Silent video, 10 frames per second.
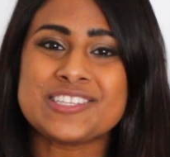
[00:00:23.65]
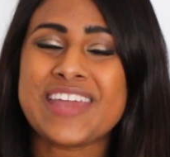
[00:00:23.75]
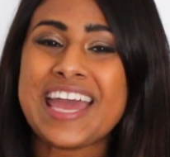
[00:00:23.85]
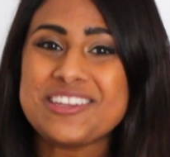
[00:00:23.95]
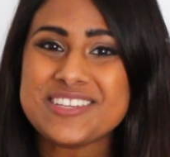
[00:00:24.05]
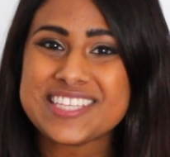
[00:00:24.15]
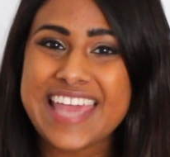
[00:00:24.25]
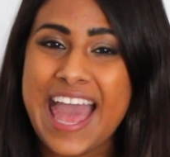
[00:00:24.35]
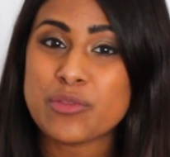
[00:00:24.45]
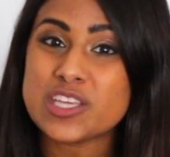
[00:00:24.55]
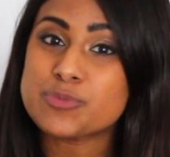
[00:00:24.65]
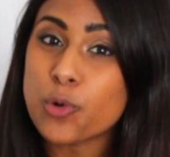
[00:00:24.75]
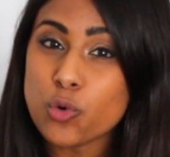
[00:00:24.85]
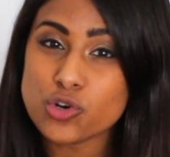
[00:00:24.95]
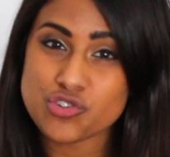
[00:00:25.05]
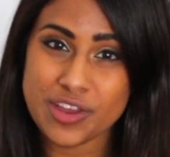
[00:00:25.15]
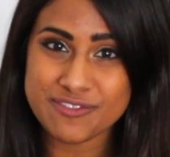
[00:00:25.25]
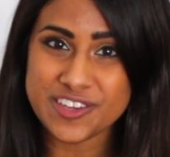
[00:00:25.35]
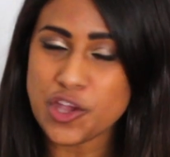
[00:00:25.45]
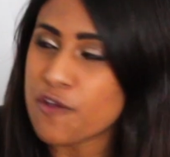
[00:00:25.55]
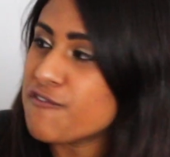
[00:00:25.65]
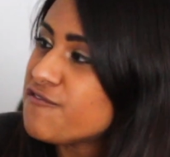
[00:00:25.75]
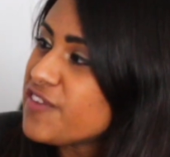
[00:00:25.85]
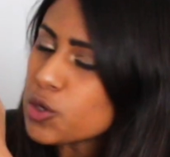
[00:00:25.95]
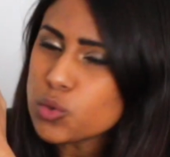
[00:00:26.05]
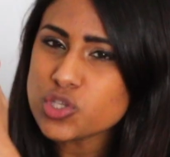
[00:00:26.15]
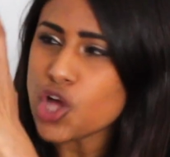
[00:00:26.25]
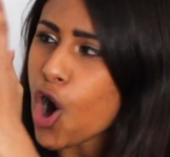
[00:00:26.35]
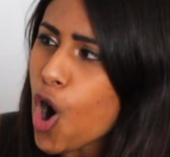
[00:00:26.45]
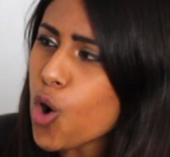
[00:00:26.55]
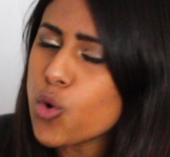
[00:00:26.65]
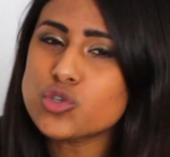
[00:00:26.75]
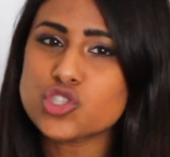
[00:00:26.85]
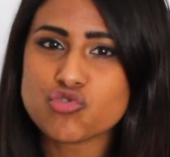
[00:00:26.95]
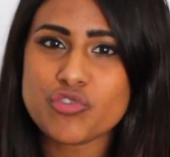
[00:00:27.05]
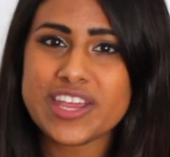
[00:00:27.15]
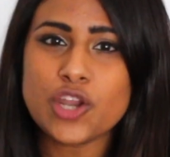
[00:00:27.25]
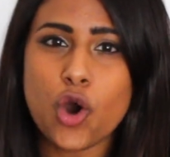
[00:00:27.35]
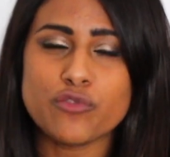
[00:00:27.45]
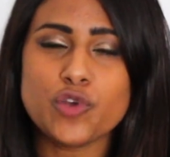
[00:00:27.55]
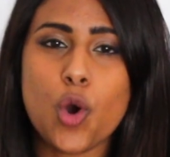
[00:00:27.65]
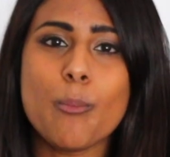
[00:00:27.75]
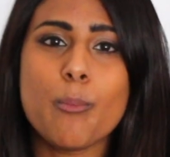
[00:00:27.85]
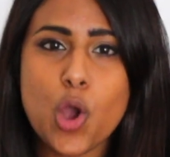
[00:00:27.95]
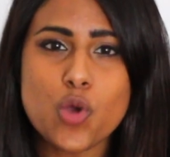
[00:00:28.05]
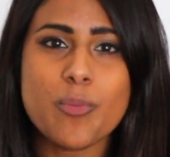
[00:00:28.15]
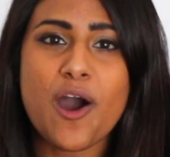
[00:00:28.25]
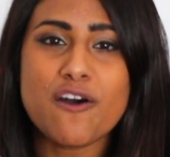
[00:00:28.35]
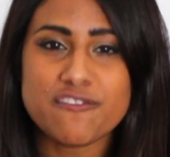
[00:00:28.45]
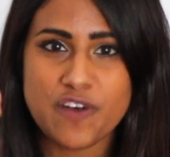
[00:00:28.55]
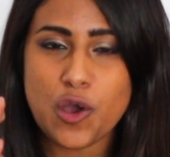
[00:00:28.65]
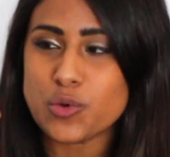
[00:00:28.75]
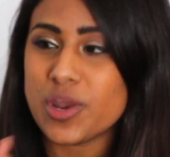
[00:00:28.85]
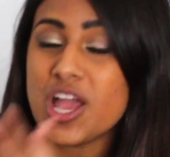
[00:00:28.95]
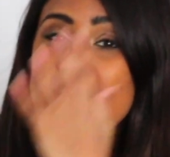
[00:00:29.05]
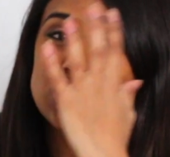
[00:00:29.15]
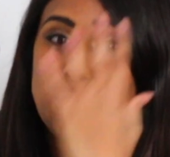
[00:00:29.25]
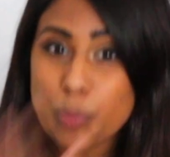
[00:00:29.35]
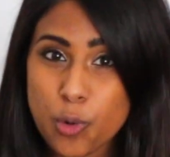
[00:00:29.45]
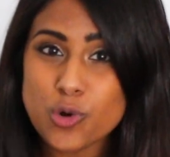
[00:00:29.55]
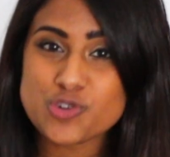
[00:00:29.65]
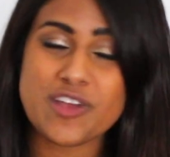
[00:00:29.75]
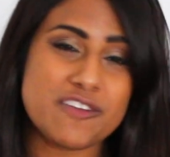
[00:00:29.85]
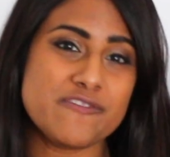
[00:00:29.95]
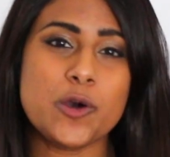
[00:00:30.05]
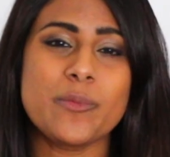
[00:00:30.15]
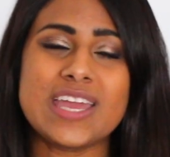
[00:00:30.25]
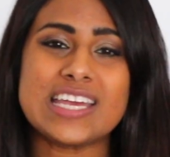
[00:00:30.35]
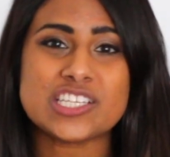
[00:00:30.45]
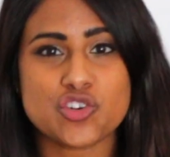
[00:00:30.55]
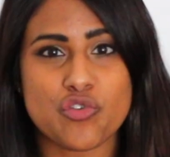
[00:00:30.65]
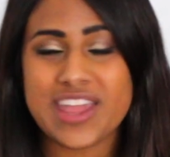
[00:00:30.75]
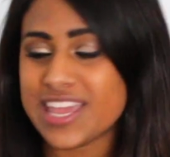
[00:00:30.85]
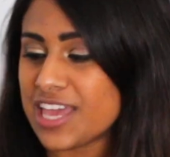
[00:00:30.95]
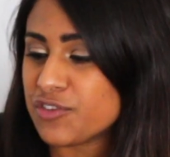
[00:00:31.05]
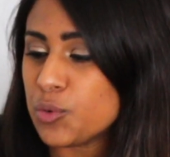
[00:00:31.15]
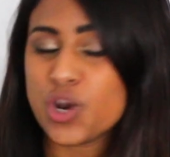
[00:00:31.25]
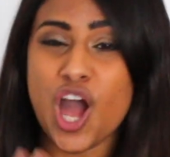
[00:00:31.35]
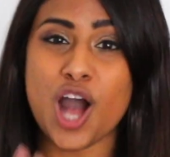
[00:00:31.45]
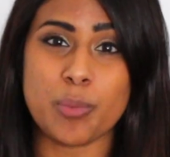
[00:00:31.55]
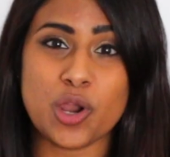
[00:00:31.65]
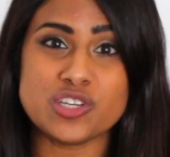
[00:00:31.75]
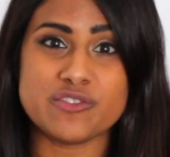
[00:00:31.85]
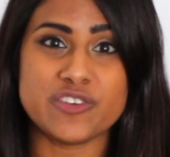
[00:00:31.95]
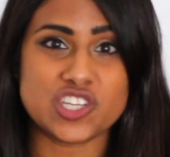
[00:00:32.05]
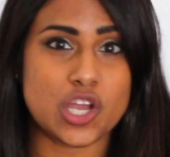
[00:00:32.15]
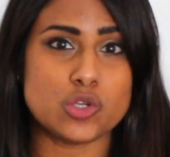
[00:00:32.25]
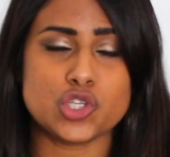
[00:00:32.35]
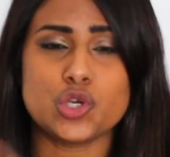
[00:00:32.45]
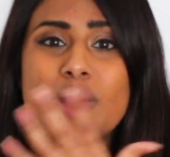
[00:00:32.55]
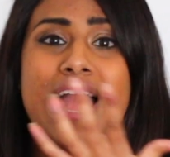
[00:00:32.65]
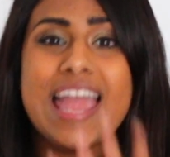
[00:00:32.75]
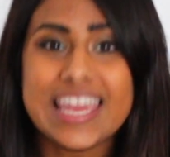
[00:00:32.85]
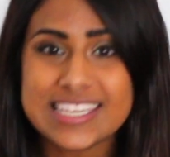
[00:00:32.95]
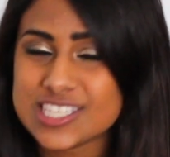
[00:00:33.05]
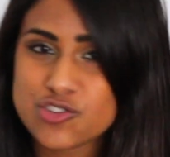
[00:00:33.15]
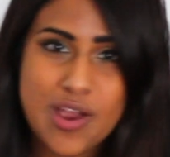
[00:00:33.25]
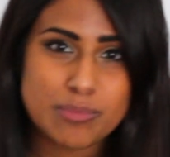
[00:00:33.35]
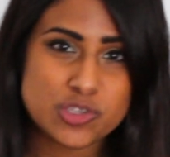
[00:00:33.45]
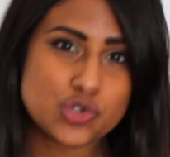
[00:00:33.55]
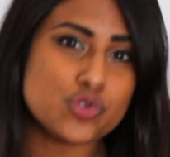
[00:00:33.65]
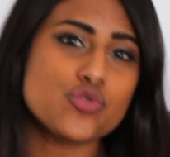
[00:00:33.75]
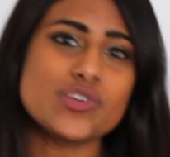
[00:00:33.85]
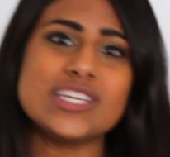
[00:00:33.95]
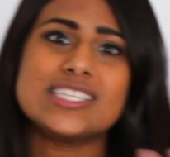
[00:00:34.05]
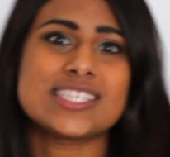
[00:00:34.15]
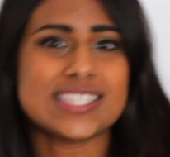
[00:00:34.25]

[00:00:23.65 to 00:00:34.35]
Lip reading: So can you see how this portrait video fills the whole screen of your mobile phone? So portrait filming is great if you want to upload a video to Instagram stories,